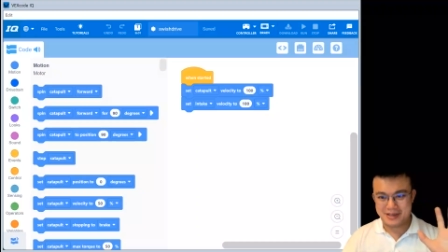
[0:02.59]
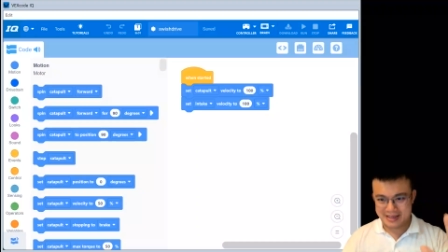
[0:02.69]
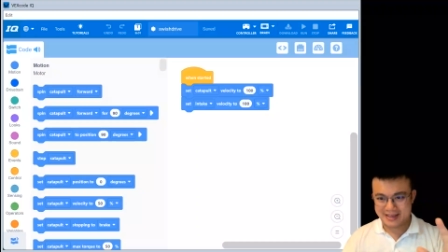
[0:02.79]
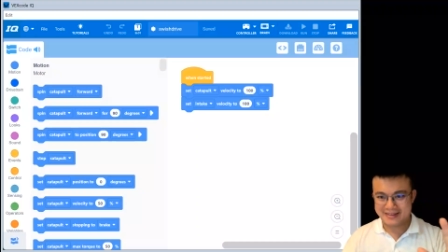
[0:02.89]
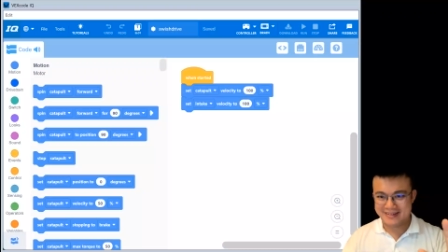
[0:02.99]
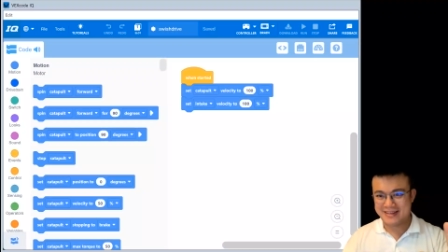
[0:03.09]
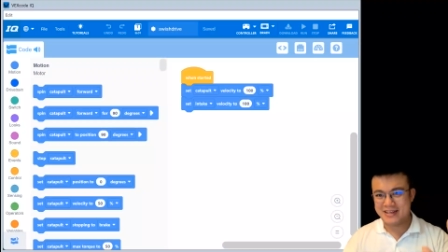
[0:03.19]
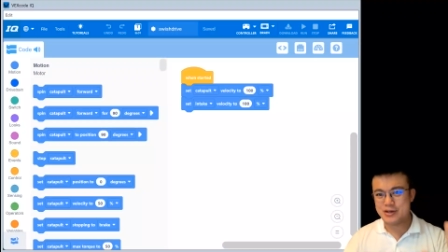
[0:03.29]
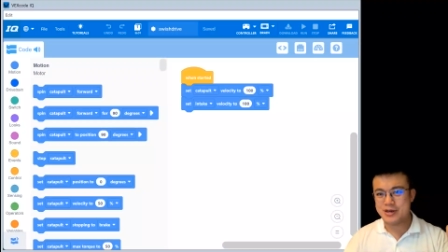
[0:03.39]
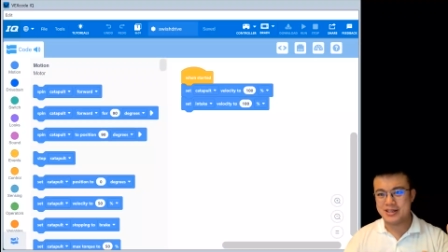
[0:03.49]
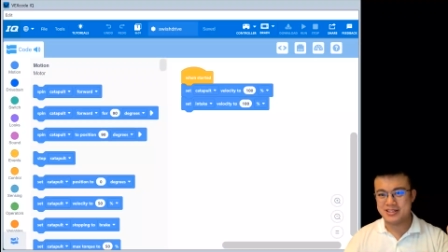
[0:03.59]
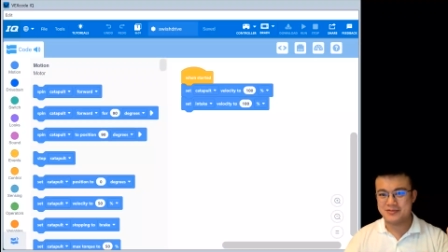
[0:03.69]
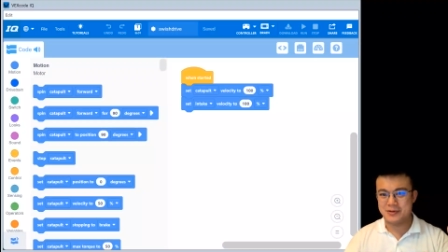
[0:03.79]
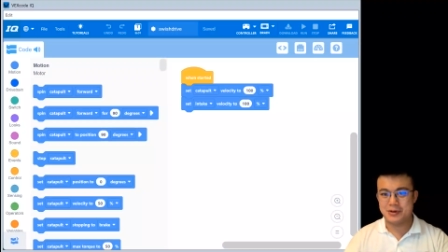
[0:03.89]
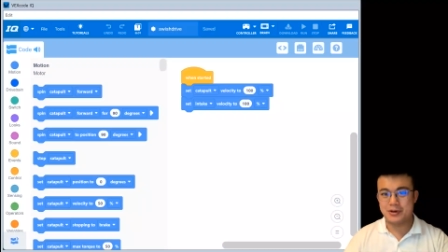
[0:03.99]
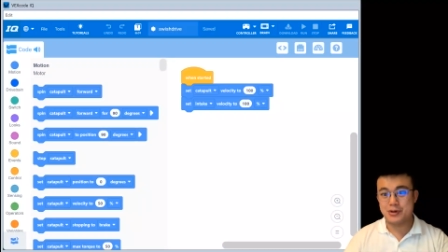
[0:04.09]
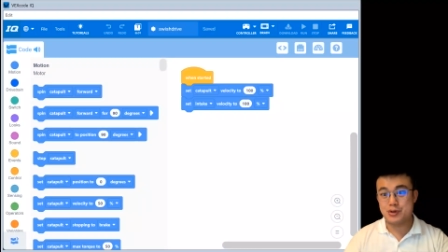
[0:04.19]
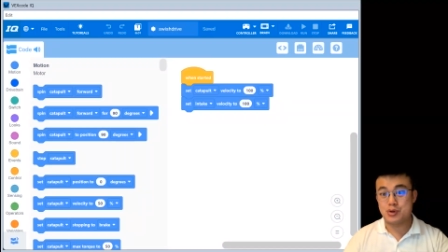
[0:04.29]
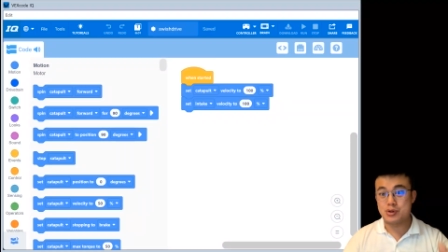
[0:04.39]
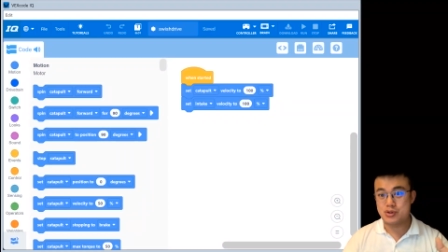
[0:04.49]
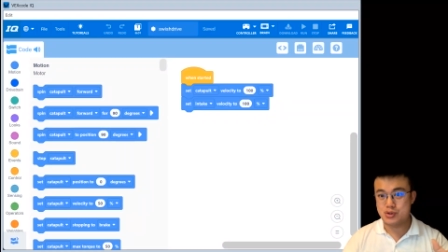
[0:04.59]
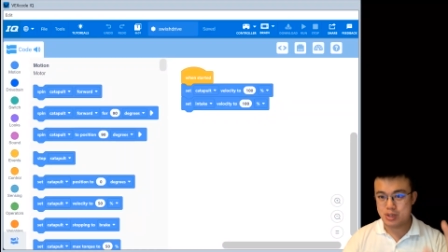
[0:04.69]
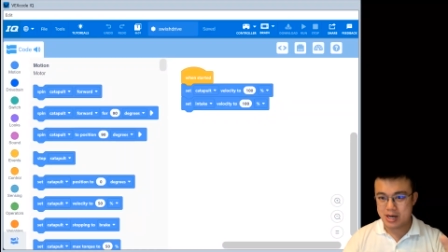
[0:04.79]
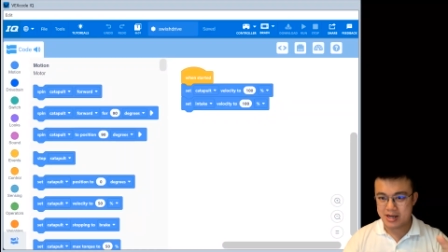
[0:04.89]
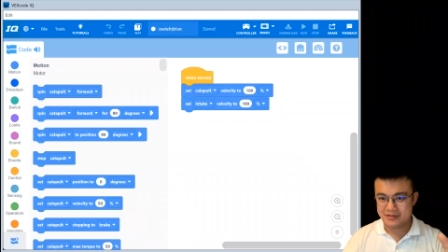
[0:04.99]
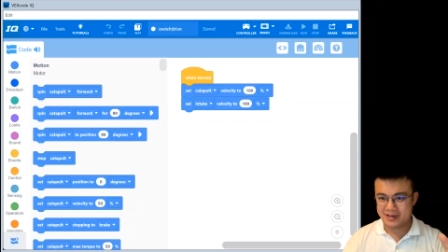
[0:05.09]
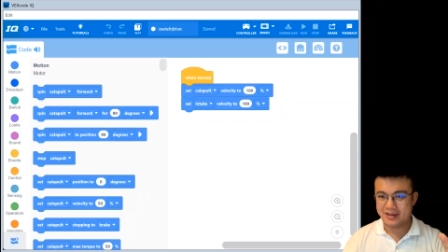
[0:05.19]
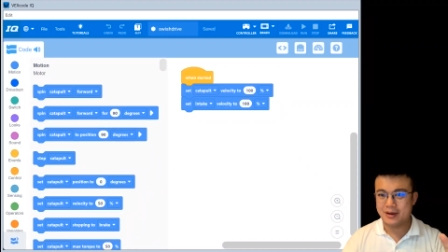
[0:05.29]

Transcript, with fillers: easily transfer your driving